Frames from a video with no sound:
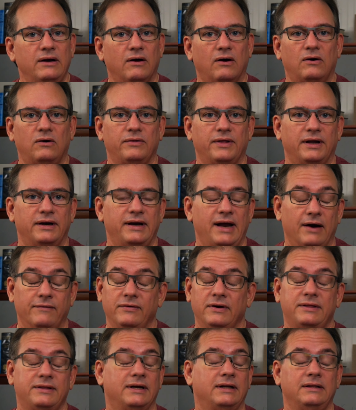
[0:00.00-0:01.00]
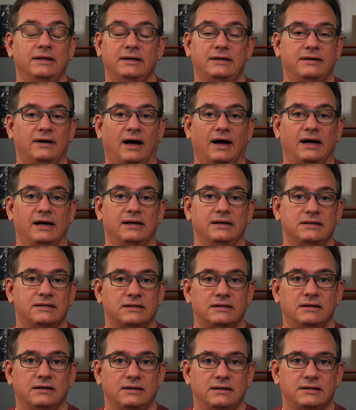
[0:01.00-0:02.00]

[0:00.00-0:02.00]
know that everything that dies